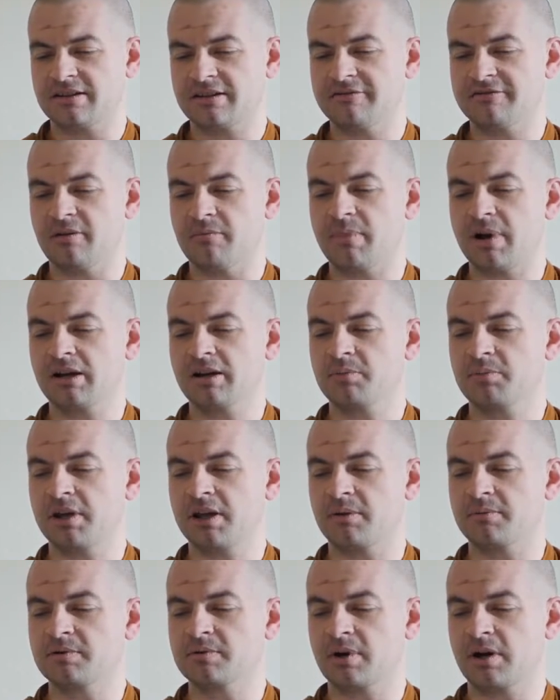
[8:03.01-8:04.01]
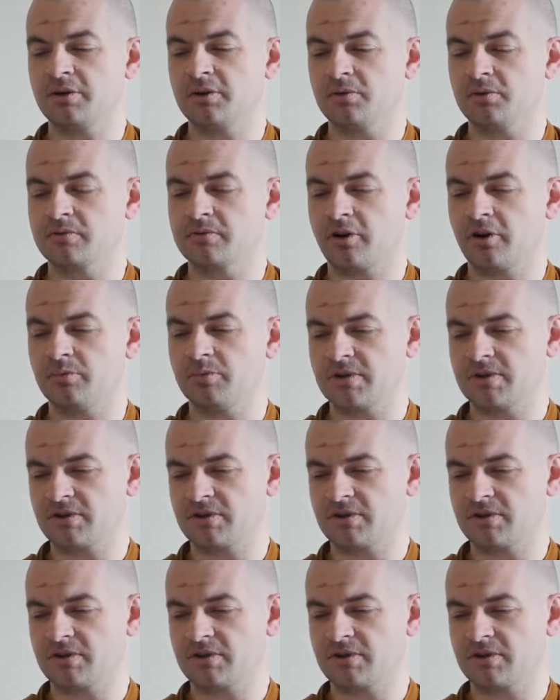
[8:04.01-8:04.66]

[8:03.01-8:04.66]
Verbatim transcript: if a monk becomes one whose robe is